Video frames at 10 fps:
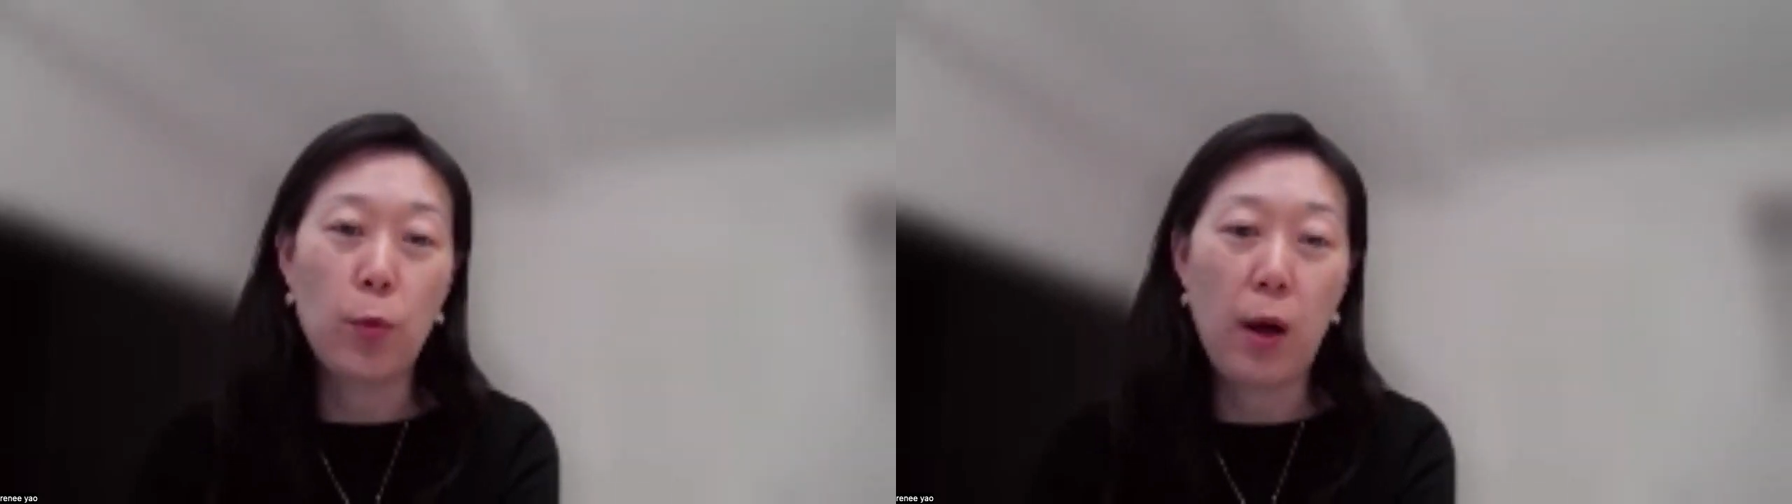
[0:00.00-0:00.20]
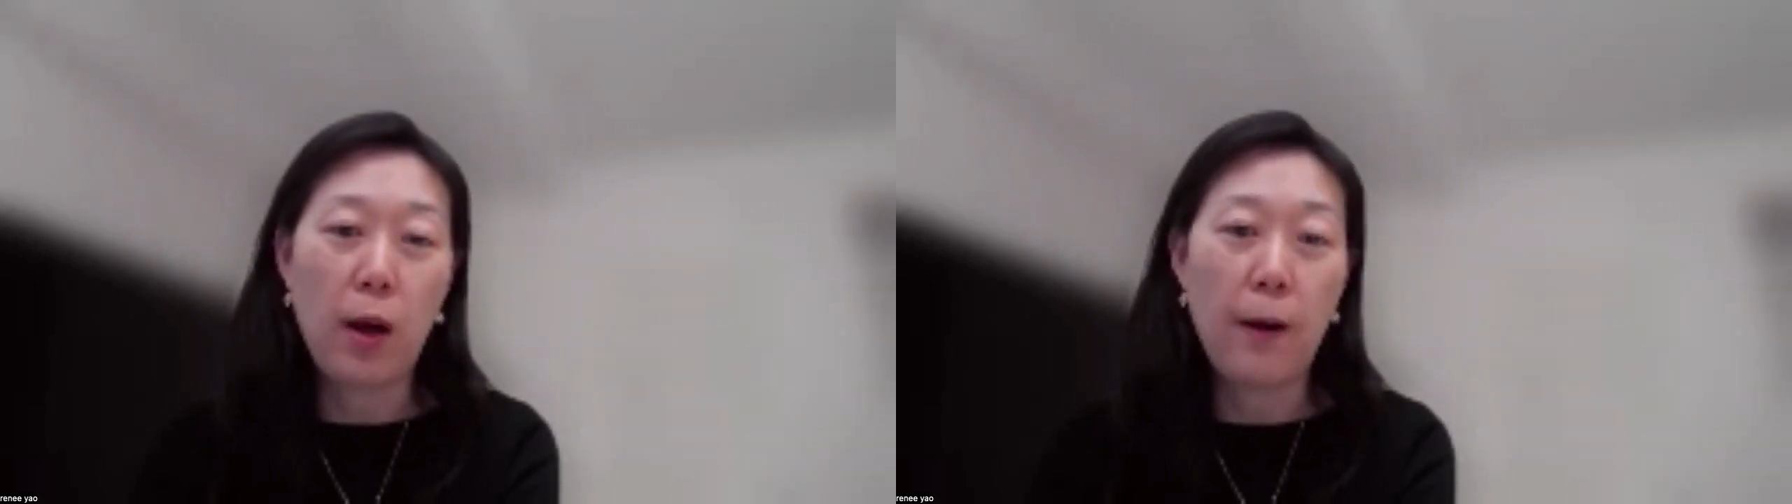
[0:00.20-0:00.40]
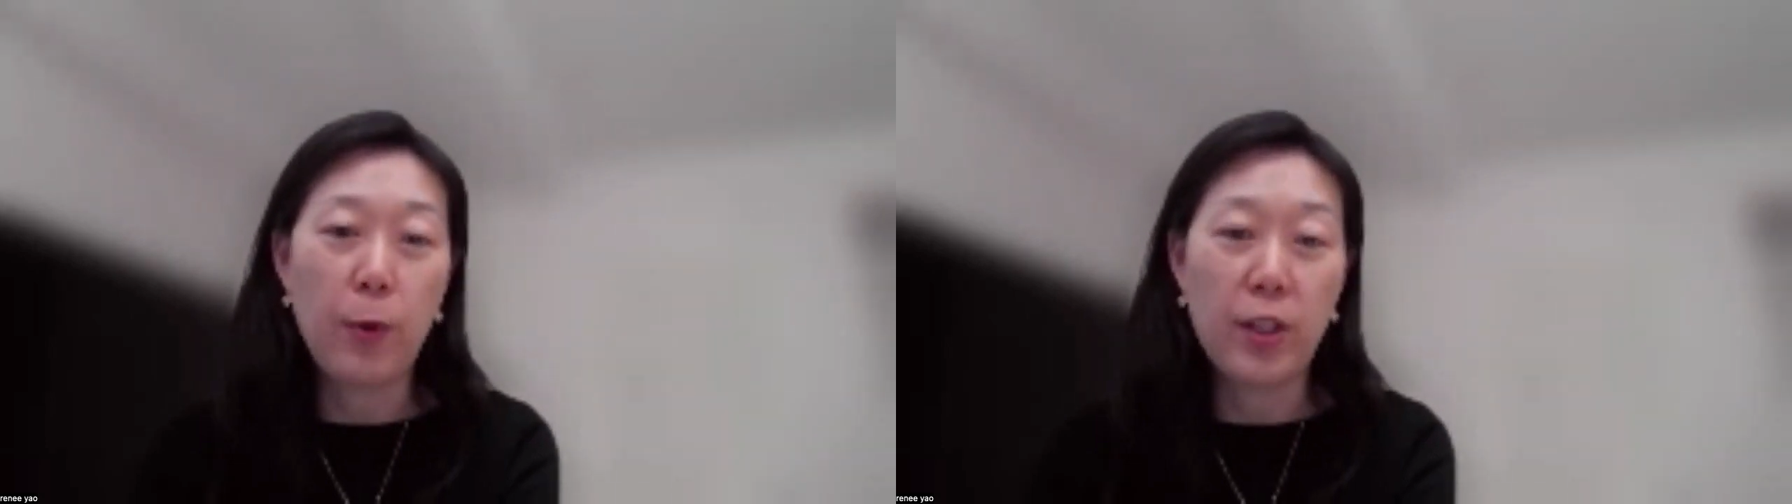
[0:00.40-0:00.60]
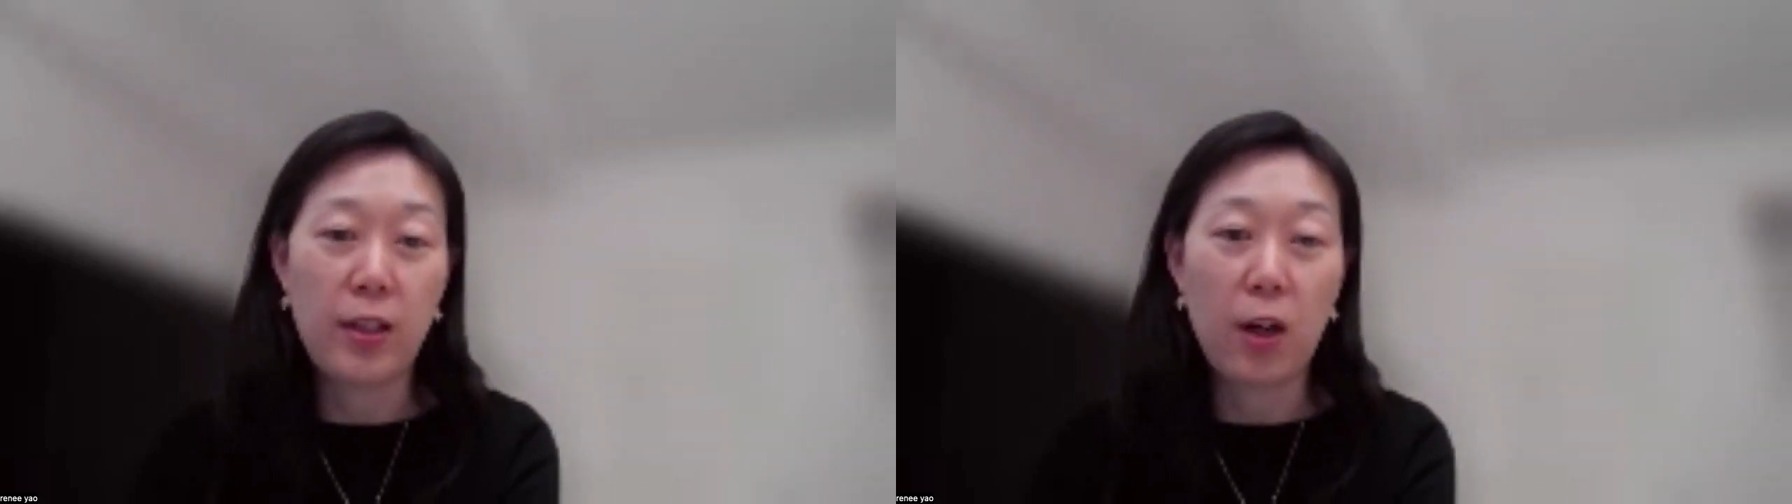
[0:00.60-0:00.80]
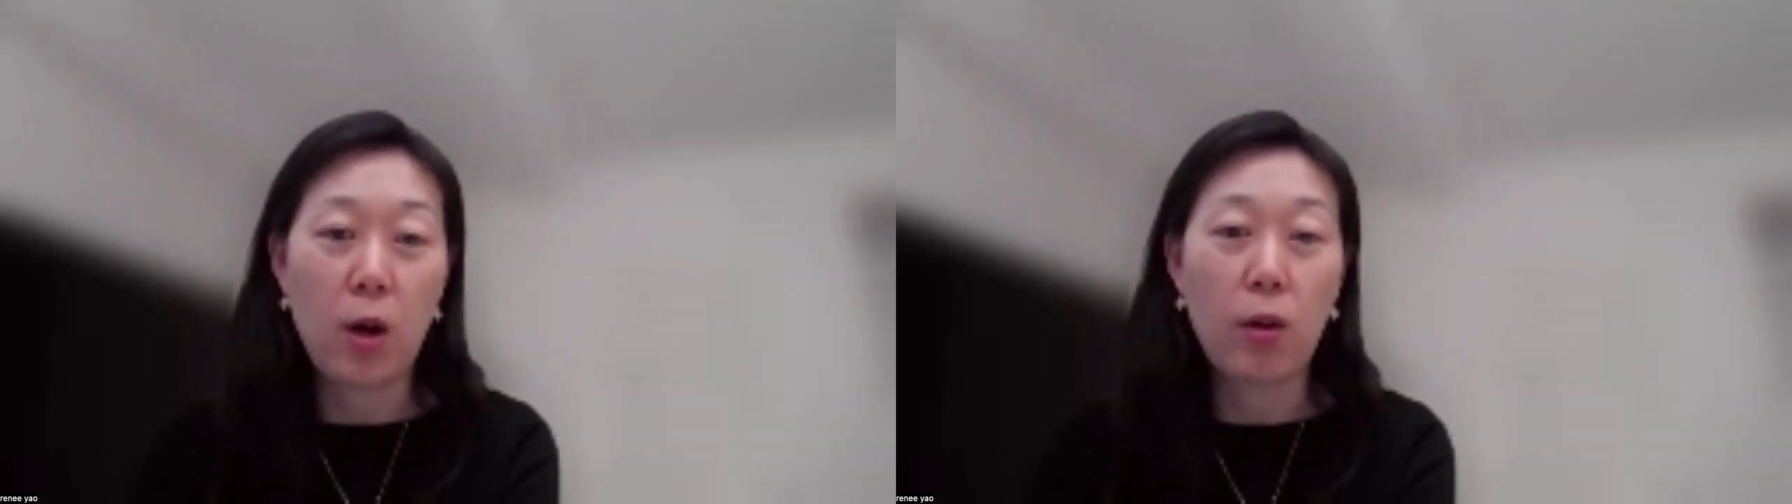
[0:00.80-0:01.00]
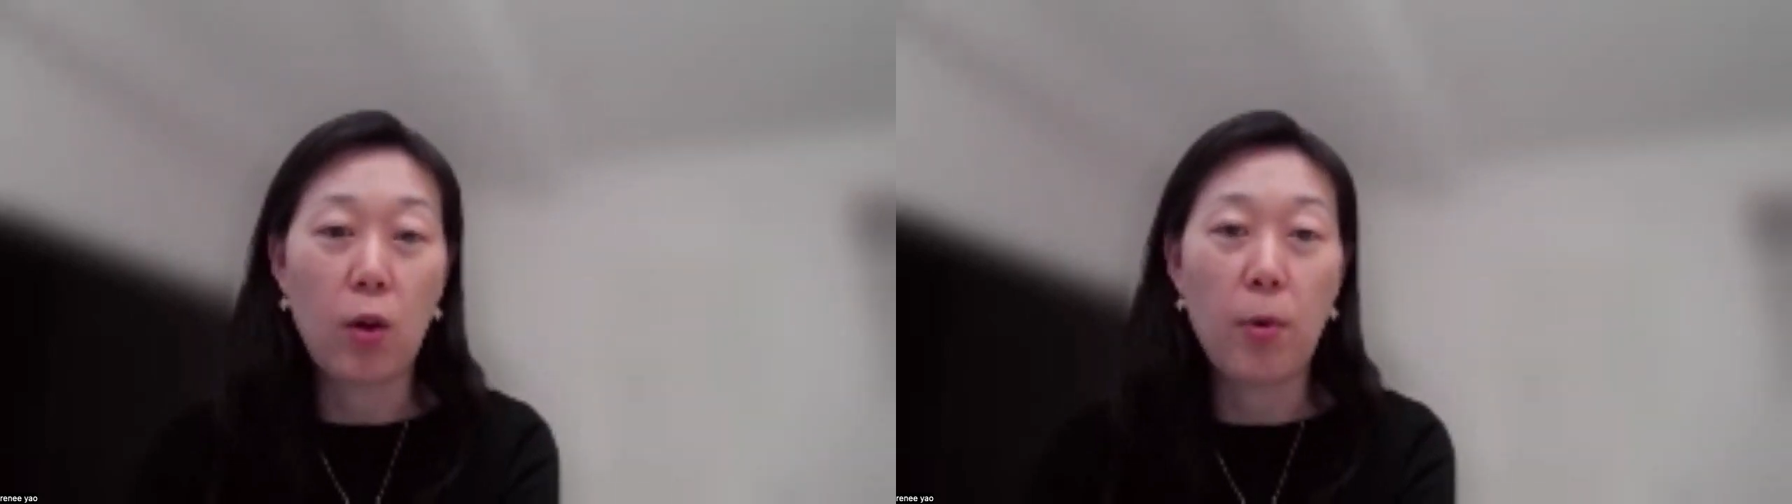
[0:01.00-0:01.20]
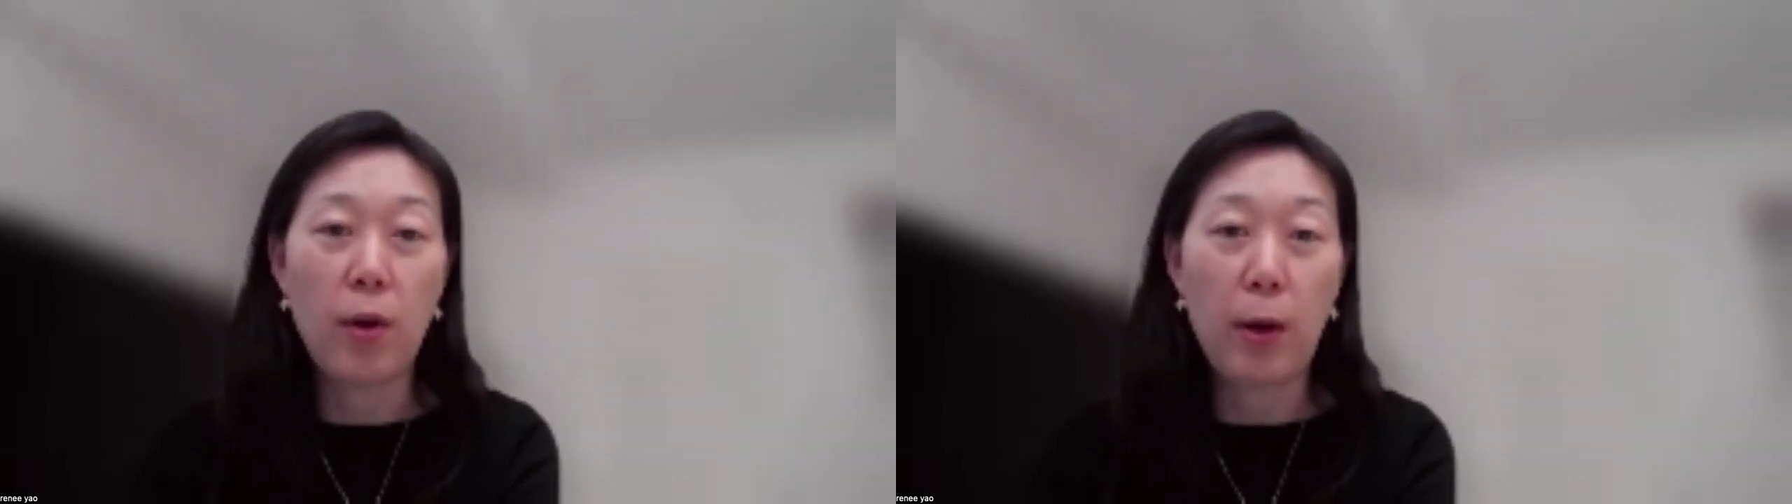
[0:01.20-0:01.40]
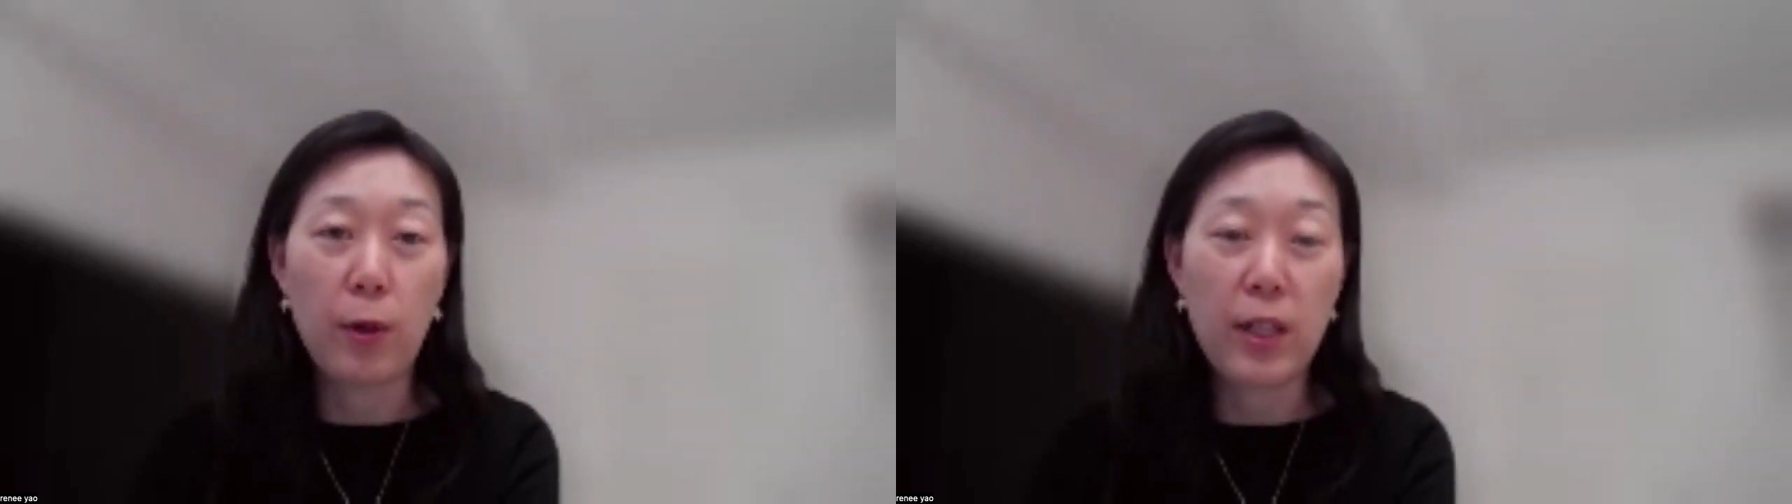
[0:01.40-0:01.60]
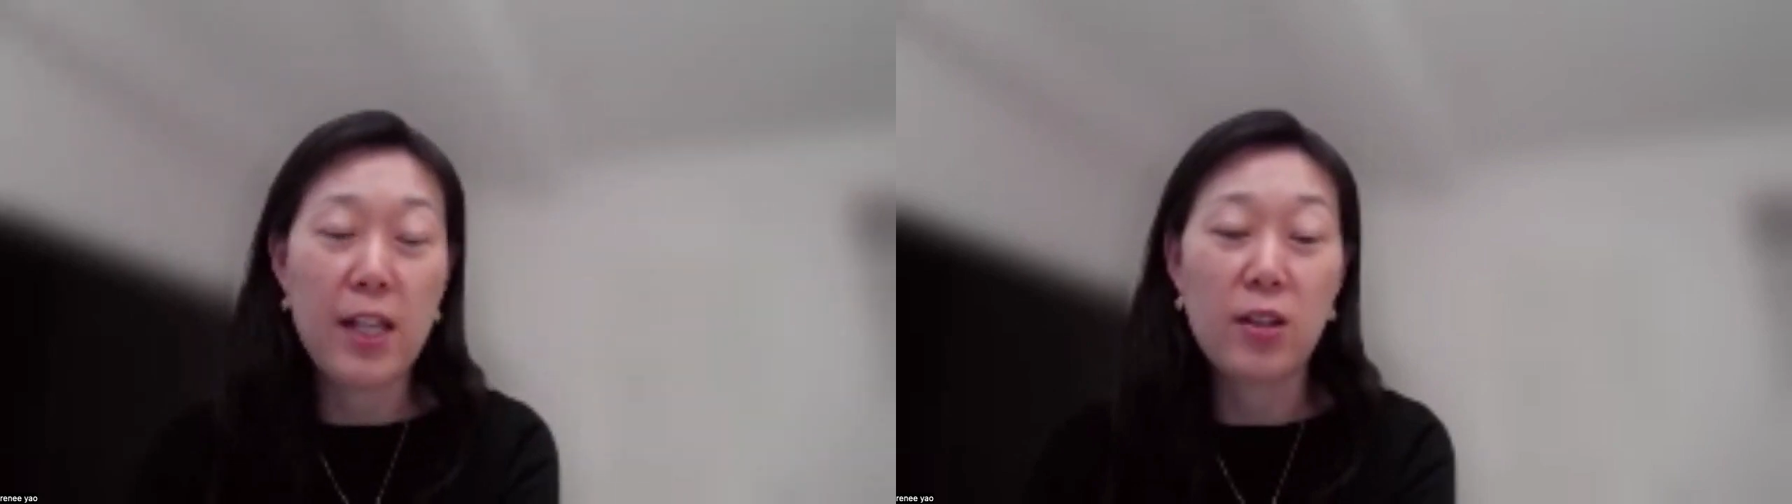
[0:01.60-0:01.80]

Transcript: which they call Global Equity,